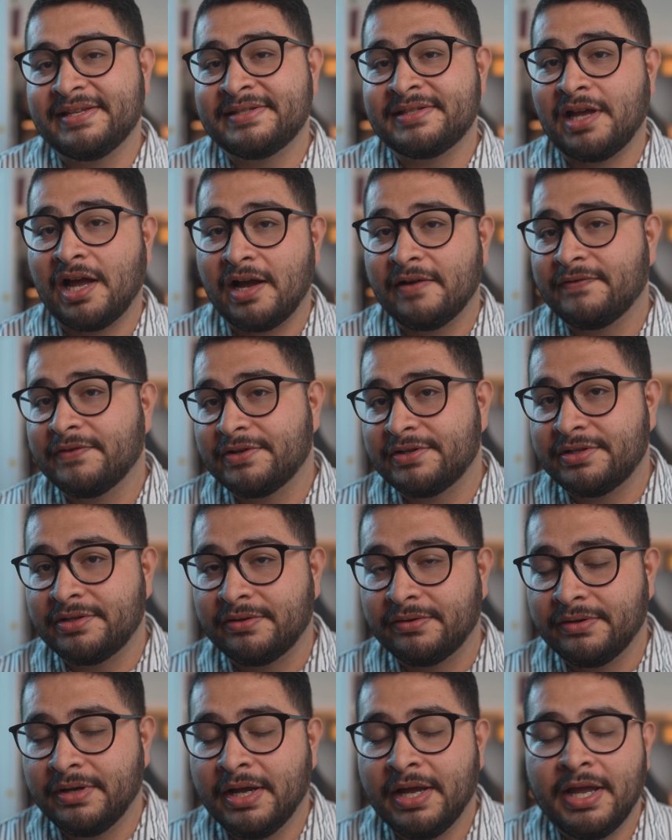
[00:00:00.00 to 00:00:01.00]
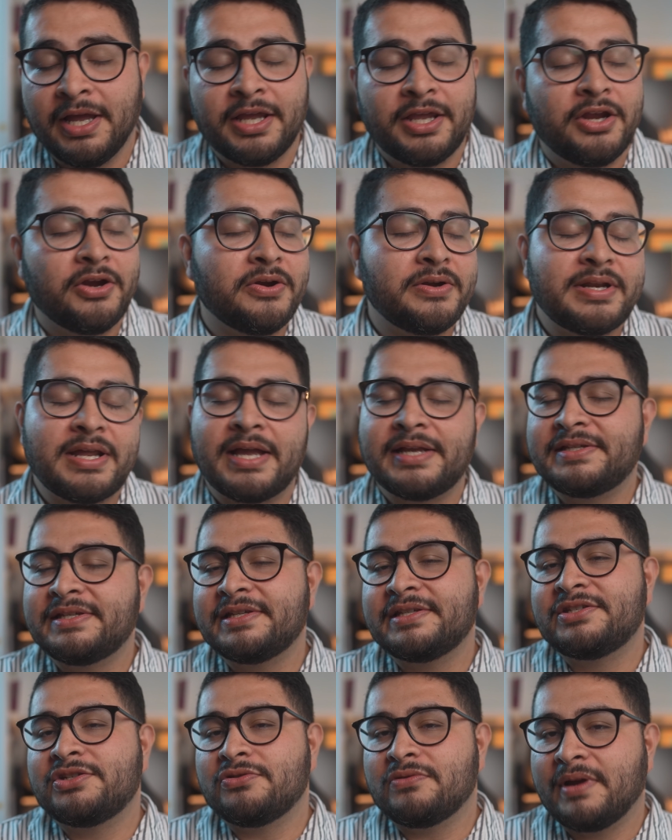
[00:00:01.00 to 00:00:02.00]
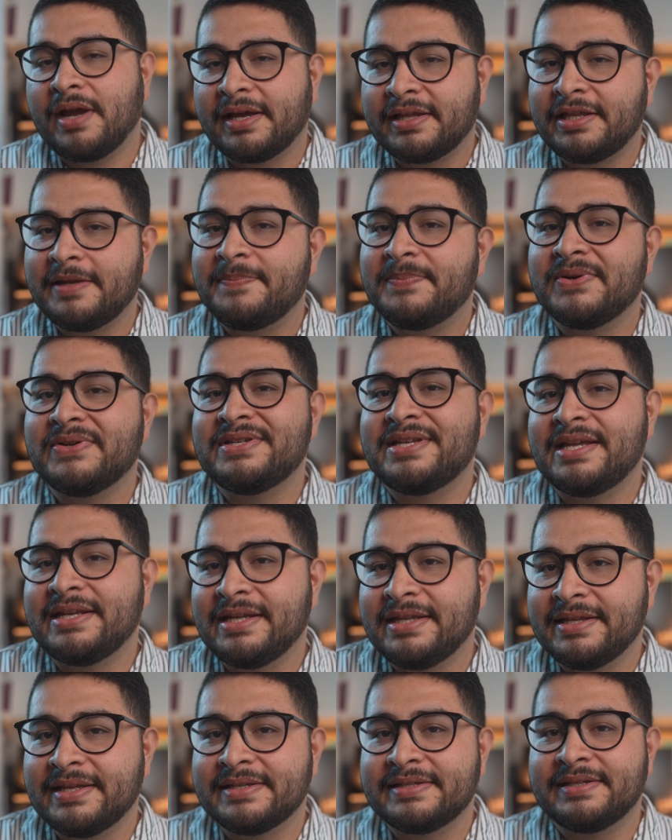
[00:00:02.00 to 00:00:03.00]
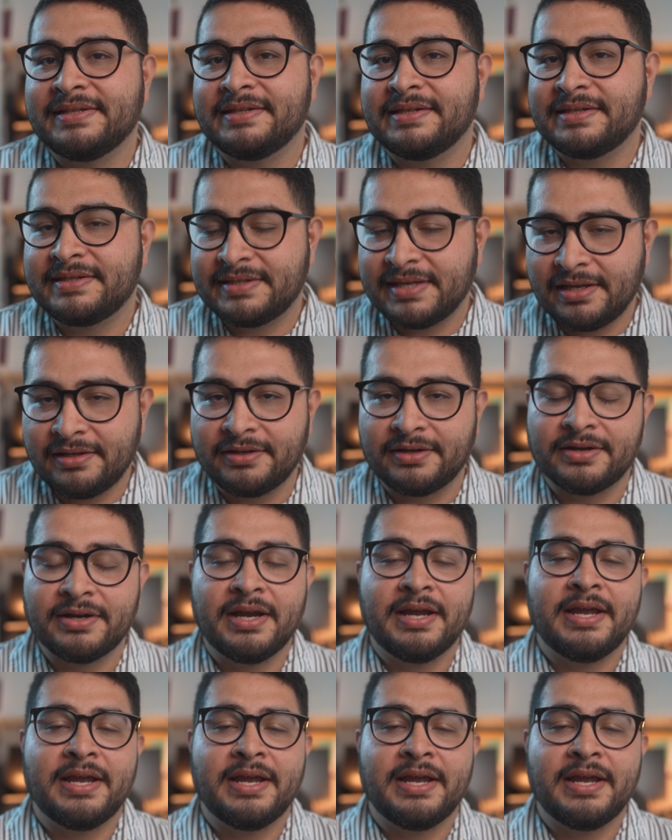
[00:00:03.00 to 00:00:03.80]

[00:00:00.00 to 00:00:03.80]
this offer to. You're not just directly presenting this to the seller.